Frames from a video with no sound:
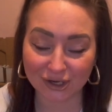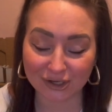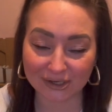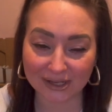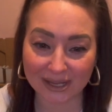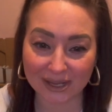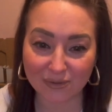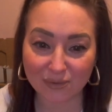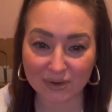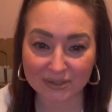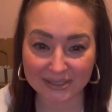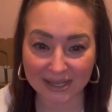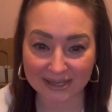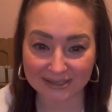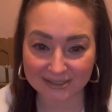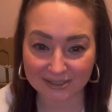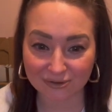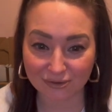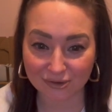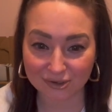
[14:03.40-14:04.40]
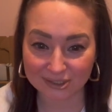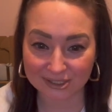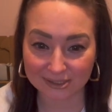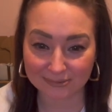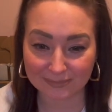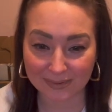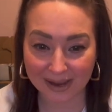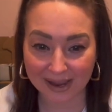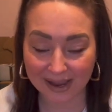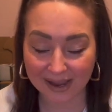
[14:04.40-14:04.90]
he was escorted
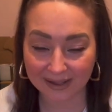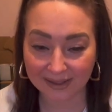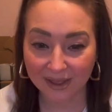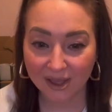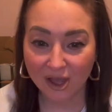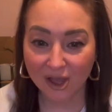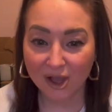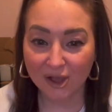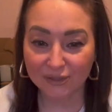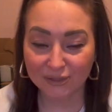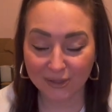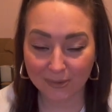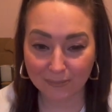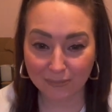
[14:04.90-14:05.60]
by the